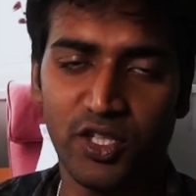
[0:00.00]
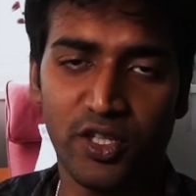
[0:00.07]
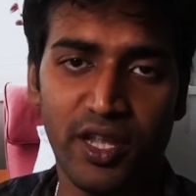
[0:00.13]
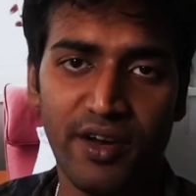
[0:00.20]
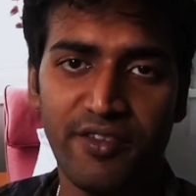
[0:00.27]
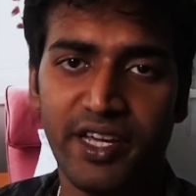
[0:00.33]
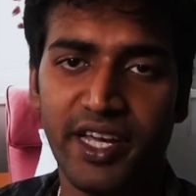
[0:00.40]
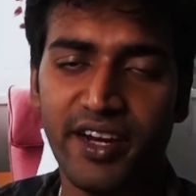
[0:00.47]
so
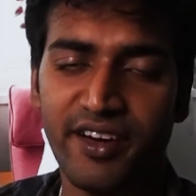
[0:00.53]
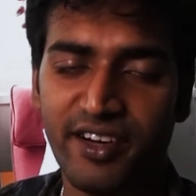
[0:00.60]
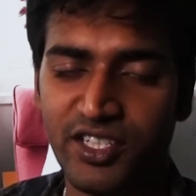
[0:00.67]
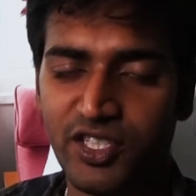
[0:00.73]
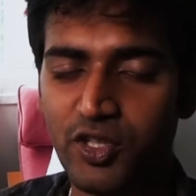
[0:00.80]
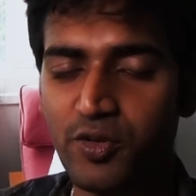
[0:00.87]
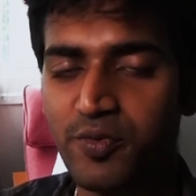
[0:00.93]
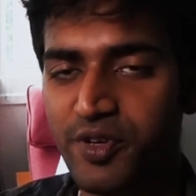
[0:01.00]
that we can
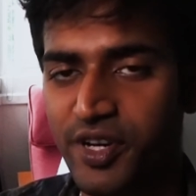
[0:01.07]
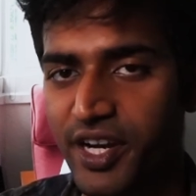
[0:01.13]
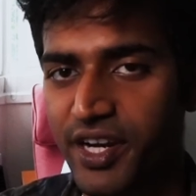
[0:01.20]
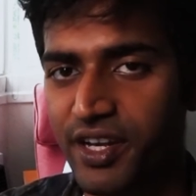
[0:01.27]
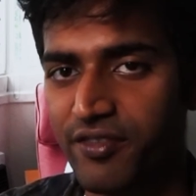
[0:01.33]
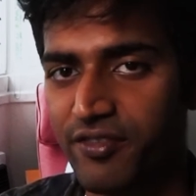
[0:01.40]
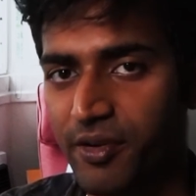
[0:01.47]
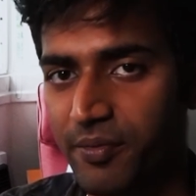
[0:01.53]
resume
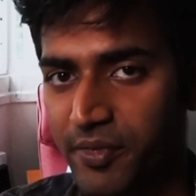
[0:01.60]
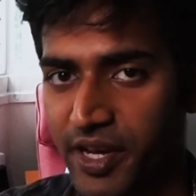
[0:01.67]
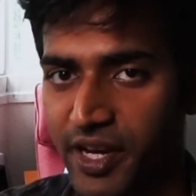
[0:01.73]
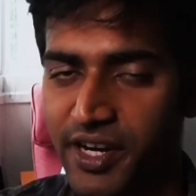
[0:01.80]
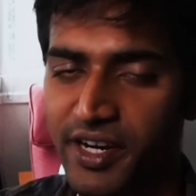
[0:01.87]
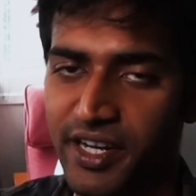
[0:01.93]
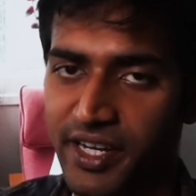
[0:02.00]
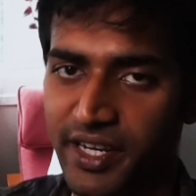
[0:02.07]
training from
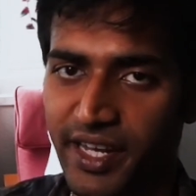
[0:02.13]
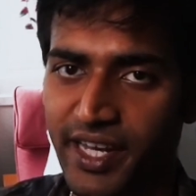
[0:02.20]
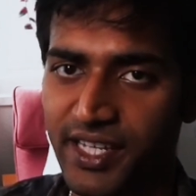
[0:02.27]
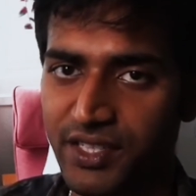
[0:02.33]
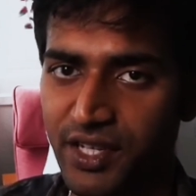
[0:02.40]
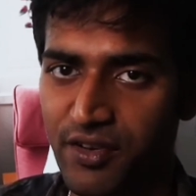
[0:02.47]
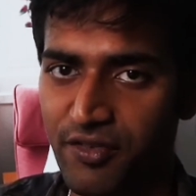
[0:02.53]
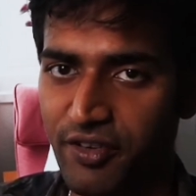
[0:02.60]
there in
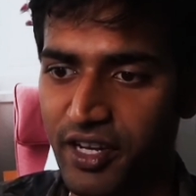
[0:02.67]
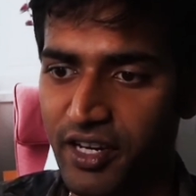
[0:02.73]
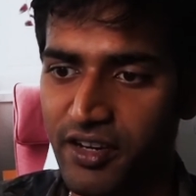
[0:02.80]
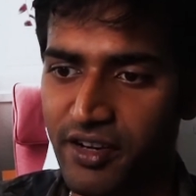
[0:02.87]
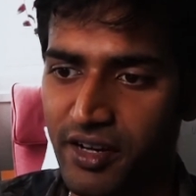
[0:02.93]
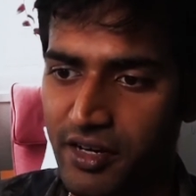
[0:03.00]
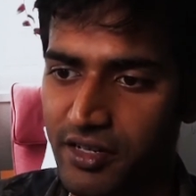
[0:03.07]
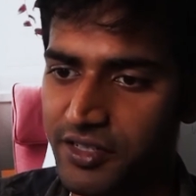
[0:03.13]
case a
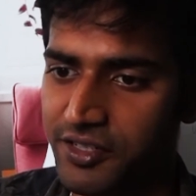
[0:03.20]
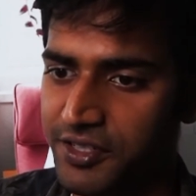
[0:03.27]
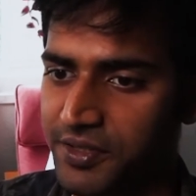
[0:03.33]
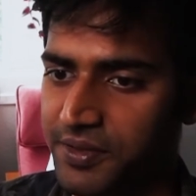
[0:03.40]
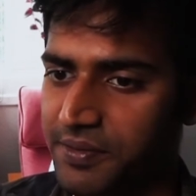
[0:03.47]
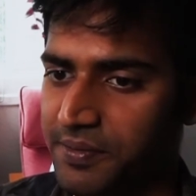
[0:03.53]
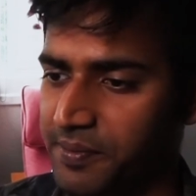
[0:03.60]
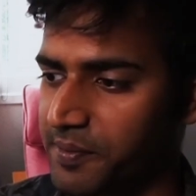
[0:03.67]
failure occurs.